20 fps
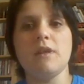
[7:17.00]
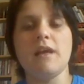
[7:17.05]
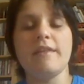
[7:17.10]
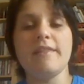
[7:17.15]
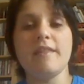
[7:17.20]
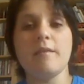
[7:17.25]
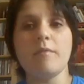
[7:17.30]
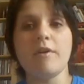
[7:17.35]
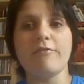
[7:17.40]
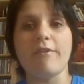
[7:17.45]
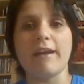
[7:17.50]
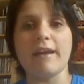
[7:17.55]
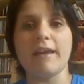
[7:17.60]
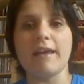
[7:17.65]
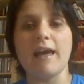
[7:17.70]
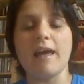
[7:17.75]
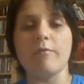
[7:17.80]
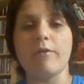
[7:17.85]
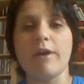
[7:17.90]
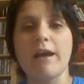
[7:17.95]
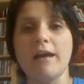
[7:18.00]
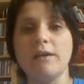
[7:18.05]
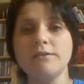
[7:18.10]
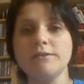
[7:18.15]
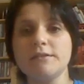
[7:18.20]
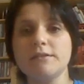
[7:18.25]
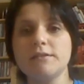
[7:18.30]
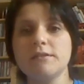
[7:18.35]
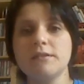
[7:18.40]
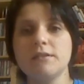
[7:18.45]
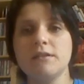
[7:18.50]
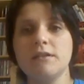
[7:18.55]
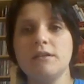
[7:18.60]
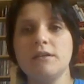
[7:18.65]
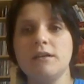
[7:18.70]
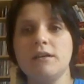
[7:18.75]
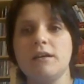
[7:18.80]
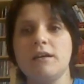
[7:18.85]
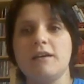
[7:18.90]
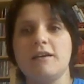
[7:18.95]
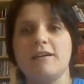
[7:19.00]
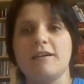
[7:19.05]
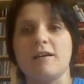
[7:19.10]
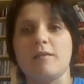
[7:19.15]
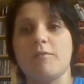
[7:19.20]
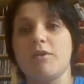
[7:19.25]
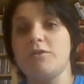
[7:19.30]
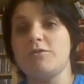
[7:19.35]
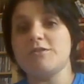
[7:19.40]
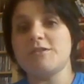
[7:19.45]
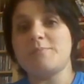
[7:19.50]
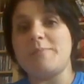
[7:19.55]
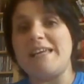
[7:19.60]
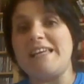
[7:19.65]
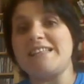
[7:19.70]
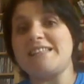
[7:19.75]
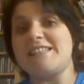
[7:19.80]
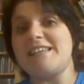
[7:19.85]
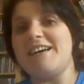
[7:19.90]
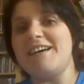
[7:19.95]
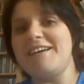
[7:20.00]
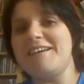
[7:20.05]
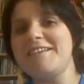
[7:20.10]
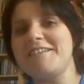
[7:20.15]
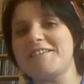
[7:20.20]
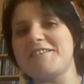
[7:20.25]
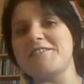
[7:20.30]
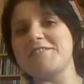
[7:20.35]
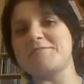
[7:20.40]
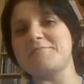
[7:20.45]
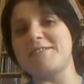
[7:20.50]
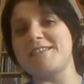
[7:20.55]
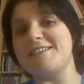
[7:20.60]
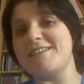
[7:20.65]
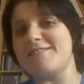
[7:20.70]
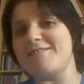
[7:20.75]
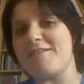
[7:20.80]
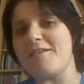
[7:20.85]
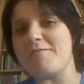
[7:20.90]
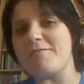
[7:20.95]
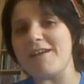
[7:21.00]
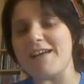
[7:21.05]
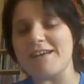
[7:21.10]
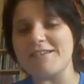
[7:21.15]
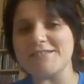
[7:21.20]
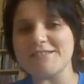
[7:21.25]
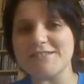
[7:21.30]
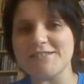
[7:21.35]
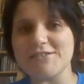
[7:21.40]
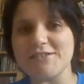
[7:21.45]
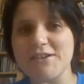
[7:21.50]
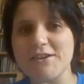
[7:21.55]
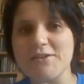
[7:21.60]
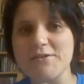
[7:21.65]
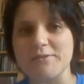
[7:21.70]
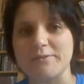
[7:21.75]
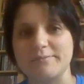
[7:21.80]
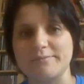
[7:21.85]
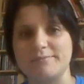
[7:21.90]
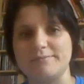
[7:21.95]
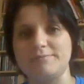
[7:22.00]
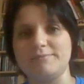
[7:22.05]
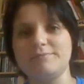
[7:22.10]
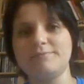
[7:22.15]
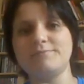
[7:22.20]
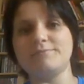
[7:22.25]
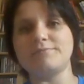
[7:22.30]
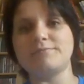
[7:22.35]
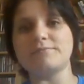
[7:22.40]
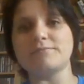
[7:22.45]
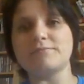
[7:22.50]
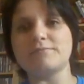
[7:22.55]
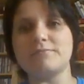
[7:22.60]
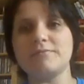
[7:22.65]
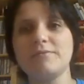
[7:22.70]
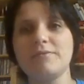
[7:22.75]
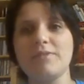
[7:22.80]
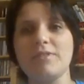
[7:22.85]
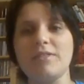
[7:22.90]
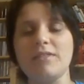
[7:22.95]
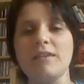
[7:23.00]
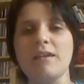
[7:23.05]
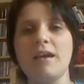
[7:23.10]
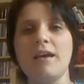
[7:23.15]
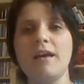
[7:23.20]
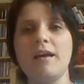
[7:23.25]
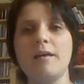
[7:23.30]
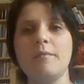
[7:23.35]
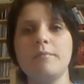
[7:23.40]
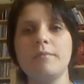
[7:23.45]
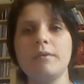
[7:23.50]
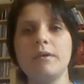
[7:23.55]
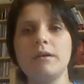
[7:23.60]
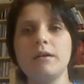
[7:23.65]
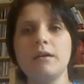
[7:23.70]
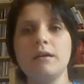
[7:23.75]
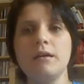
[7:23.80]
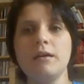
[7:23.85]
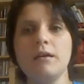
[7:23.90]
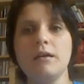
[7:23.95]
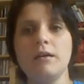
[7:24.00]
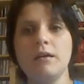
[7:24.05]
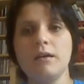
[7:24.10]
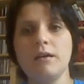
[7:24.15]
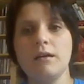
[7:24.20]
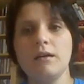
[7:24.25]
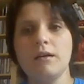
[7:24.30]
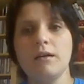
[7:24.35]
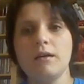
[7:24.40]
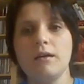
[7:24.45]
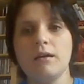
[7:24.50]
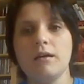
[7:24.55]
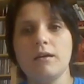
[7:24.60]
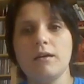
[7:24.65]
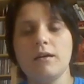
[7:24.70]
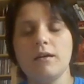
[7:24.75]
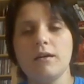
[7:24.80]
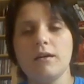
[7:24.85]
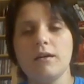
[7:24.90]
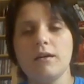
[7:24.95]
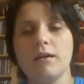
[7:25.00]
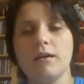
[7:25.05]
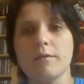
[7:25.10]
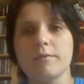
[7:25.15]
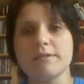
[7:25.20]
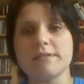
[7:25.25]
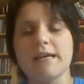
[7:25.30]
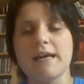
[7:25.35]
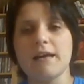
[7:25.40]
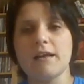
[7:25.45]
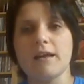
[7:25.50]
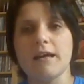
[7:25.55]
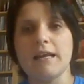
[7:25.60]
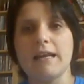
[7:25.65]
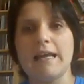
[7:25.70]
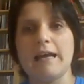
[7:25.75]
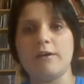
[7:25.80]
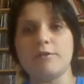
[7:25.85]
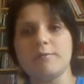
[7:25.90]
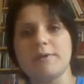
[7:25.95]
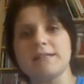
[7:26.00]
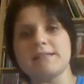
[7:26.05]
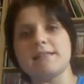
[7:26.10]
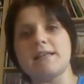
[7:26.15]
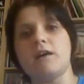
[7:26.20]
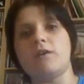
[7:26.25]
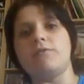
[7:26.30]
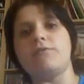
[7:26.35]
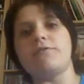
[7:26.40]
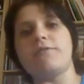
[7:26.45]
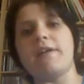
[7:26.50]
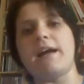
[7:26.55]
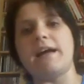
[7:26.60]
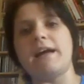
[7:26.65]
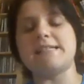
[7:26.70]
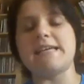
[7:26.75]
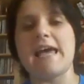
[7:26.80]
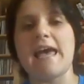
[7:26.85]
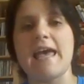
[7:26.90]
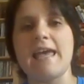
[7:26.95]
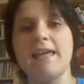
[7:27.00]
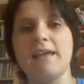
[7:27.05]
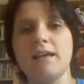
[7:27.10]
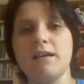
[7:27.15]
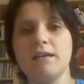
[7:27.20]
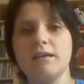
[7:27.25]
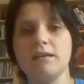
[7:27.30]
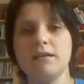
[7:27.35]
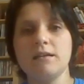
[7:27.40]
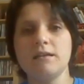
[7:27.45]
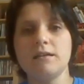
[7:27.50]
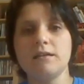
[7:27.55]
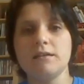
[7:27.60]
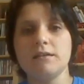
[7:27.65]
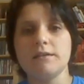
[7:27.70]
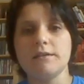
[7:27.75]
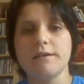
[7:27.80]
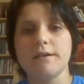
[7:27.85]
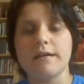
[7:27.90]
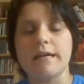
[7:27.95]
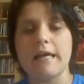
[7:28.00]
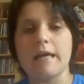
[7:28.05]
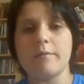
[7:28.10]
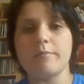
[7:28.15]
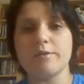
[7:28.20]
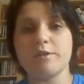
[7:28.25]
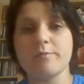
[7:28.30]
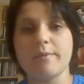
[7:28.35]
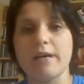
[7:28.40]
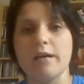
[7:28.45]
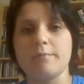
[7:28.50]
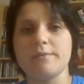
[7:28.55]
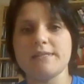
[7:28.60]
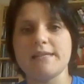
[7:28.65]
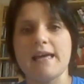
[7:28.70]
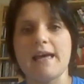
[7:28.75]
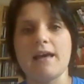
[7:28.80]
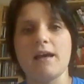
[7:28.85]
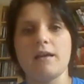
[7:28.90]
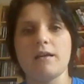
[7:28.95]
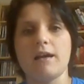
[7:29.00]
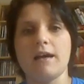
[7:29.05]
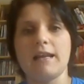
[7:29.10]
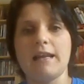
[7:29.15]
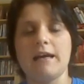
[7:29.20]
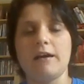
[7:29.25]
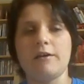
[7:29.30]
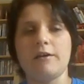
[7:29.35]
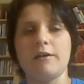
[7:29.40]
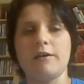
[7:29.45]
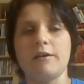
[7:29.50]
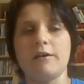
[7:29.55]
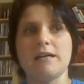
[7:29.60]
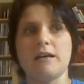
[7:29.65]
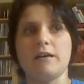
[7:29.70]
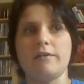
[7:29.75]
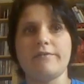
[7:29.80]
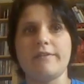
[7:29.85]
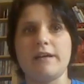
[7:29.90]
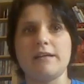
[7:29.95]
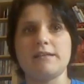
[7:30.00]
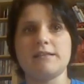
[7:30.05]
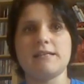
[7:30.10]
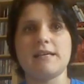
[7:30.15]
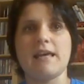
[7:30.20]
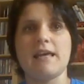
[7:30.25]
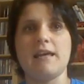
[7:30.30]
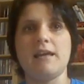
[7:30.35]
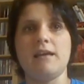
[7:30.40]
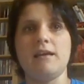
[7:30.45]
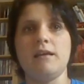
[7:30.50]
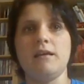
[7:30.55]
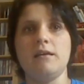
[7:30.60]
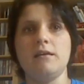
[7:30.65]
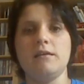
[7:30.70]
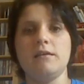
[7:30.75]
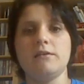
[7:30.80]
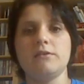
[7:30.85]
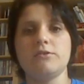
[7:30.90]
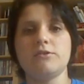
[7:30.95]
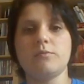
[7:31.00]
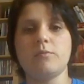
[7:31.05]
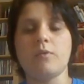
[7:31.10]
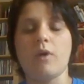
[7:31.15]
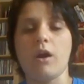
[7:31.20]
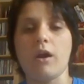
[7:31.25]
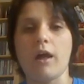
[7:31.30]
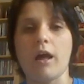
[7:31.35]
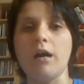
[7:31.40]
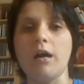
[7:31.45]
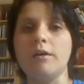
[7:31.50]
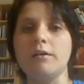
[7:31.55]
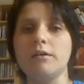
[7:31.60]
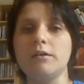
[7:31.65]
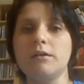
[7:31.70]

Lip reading: then my friend came round, and we ordered pizza because we didn't know what else to do. And that was that. And I allowed myself that day to be upset, and I allowed myself that day to wallow.